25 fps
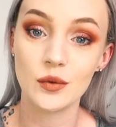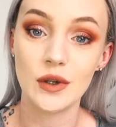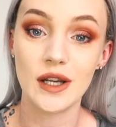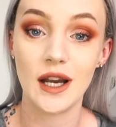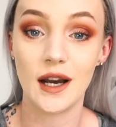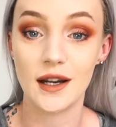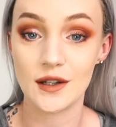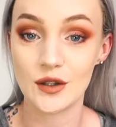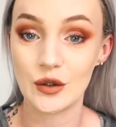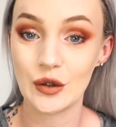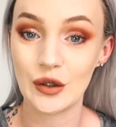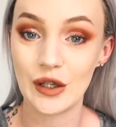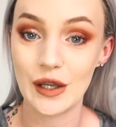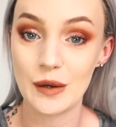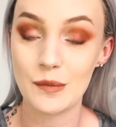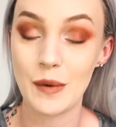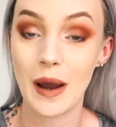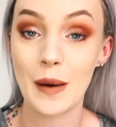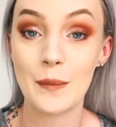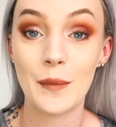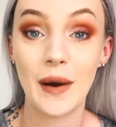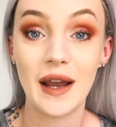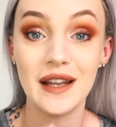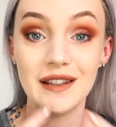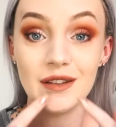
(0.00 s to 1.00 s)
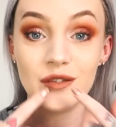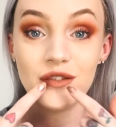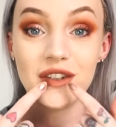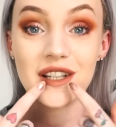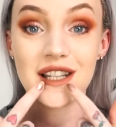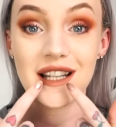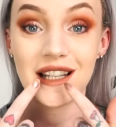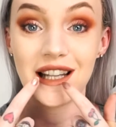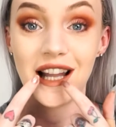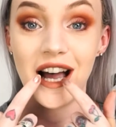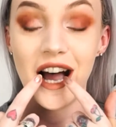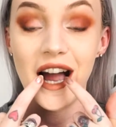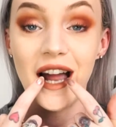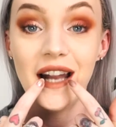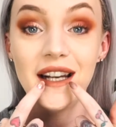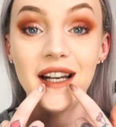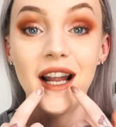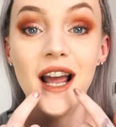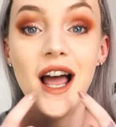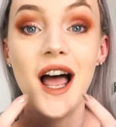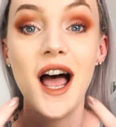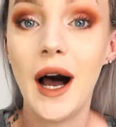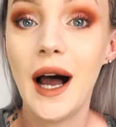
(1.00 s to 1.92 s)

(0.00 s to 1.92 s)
we are talking about my Invisalign.